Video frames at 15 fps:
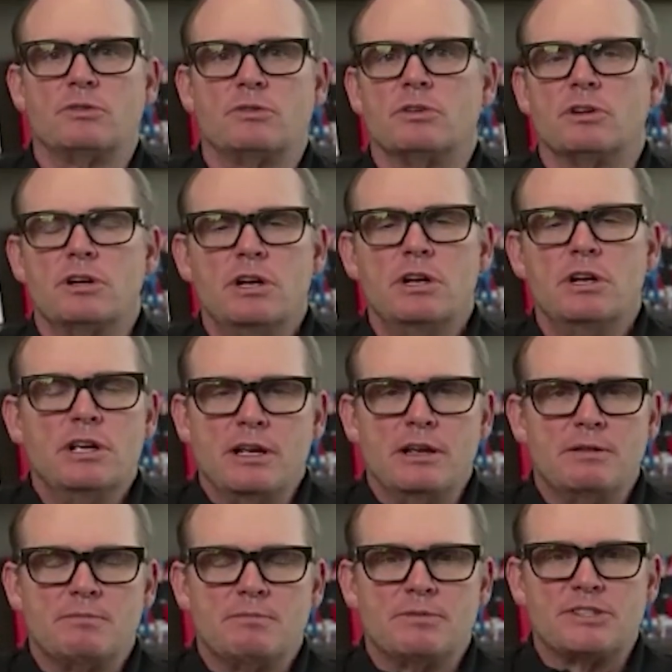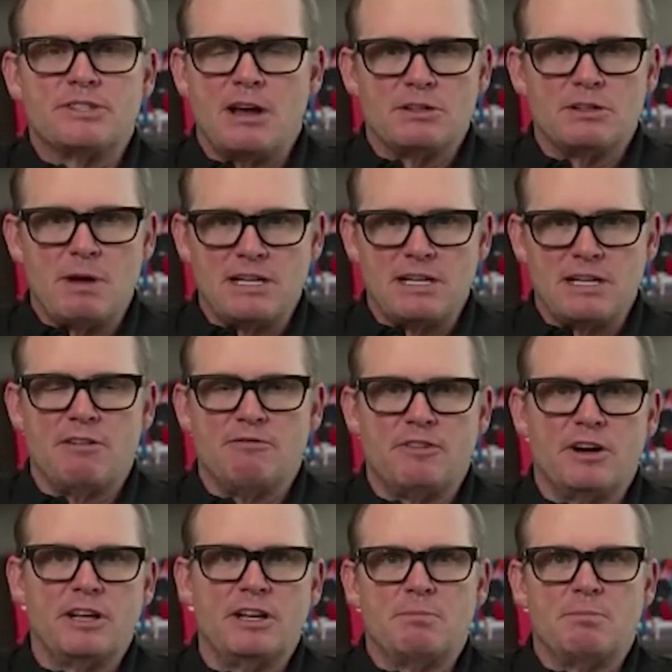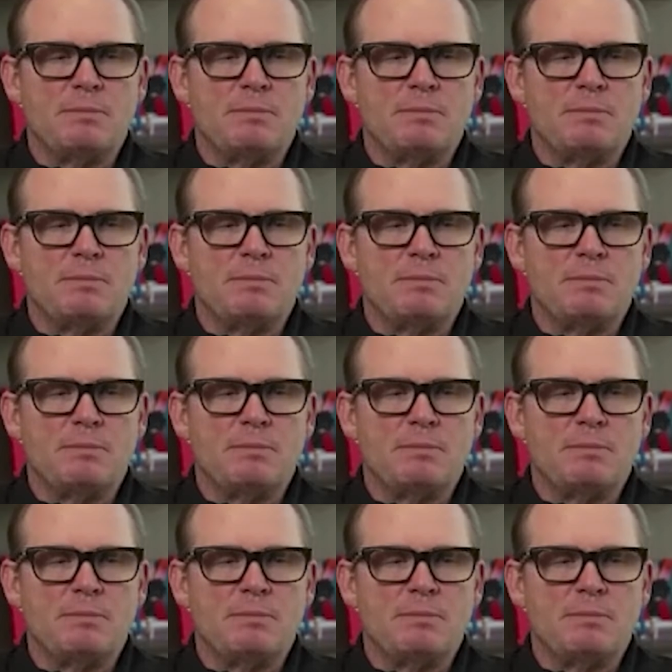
Or it sound might sound funny